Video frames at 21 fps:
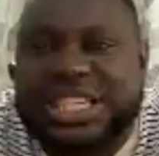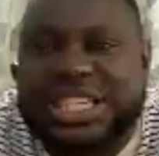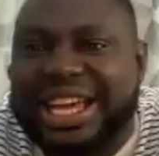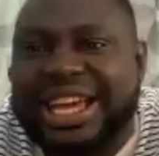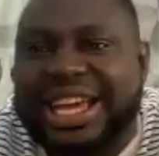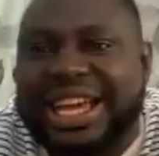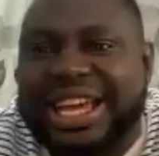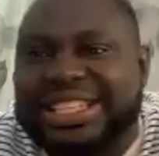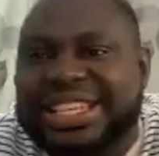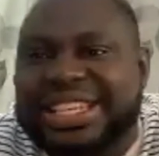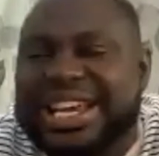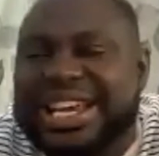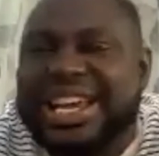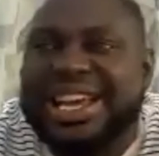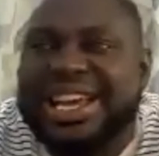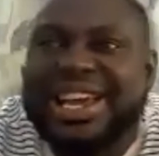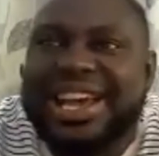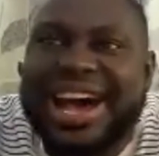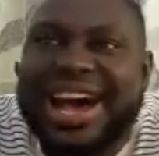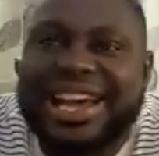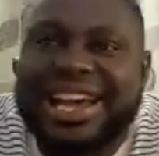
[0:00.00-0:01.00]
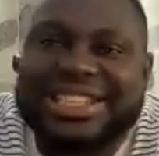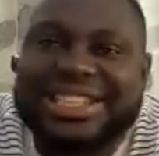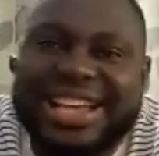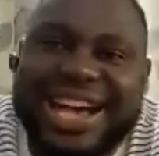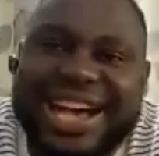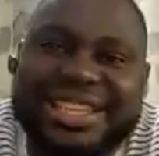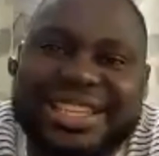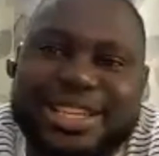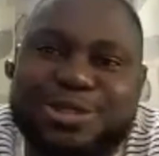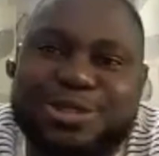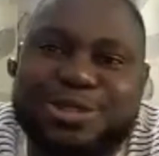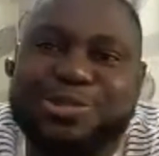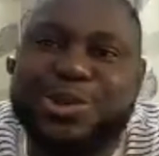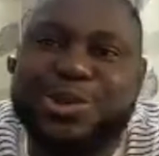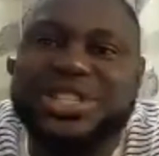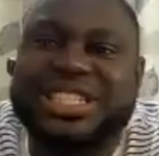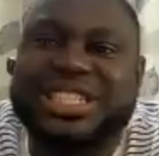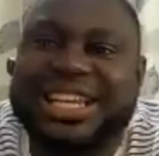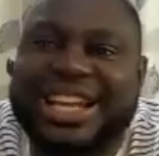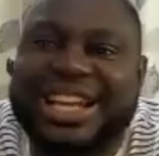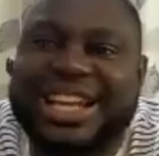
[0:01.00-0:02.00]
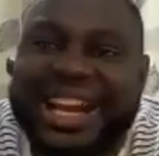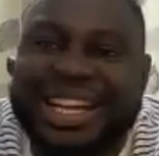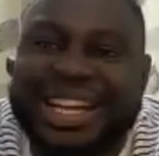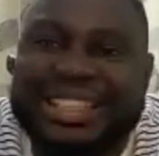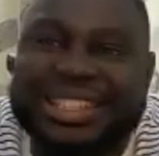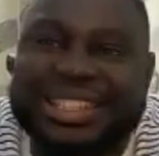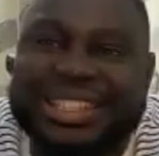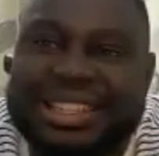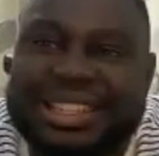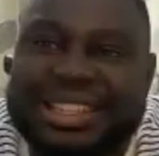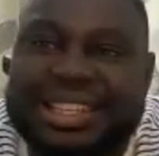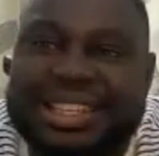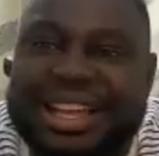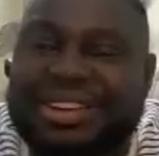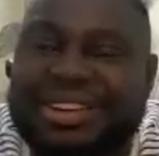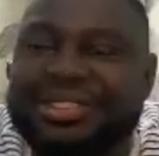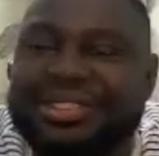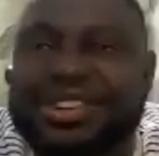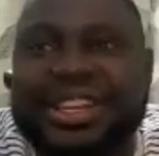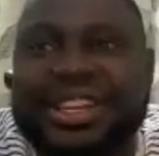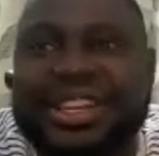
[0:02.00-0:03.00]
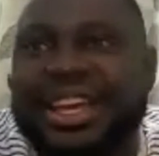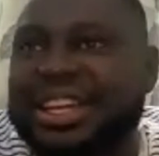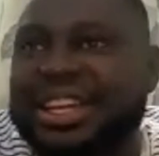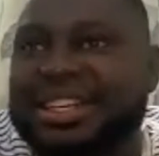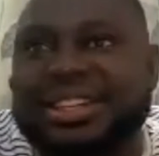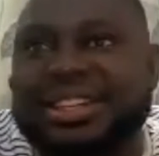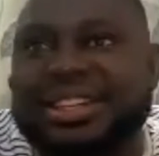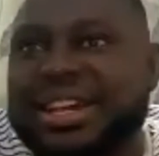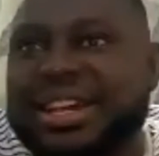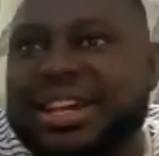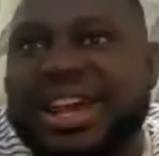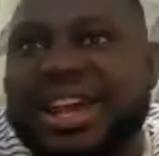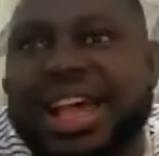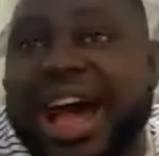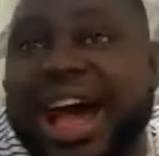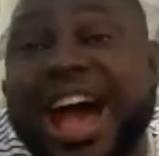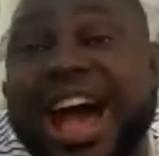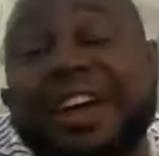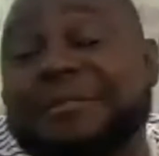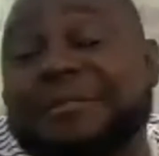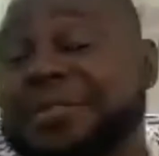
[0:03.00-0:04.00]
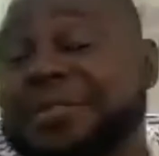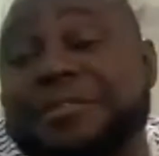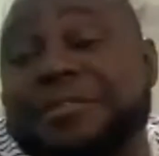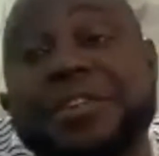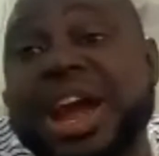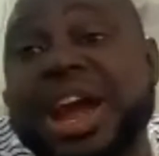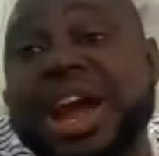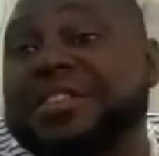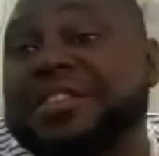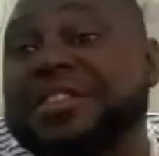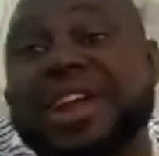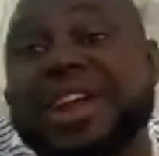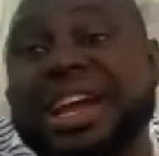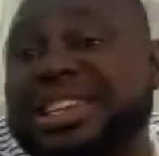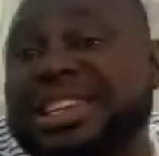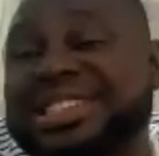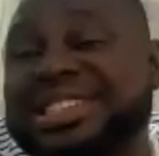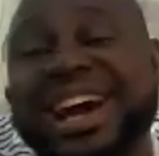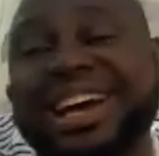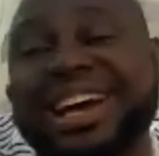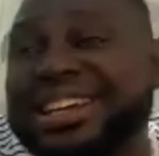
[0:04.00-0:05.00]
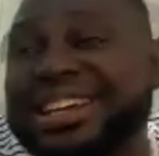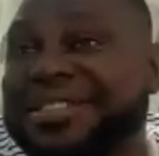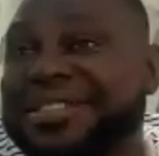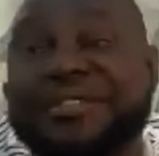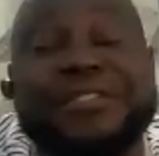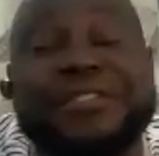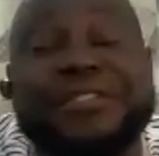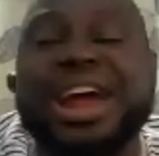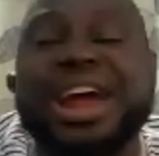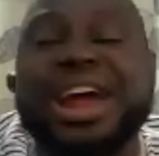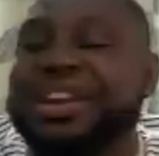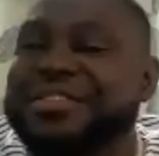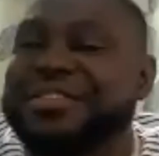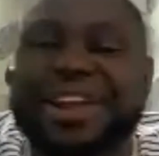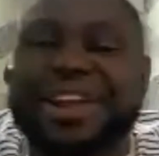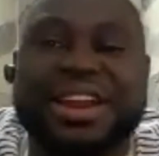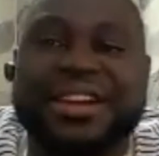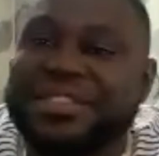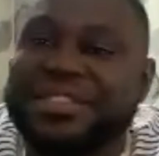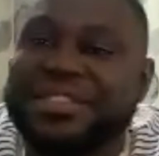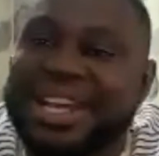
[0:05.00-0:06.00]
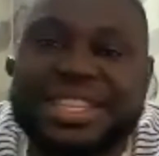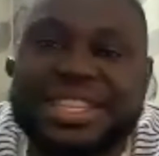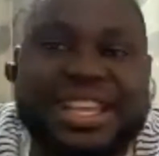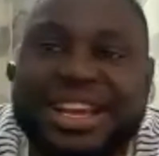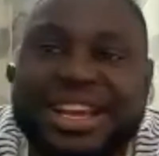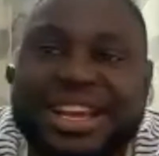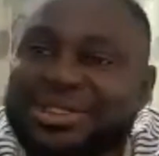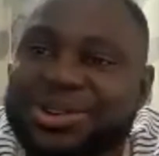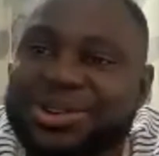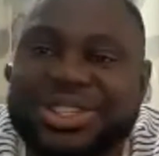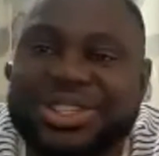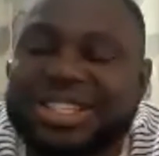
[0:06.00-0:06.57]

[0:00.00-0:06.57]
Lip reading: is as a sports journalist in this country. And I've been very, very sad. Very, very, very sad.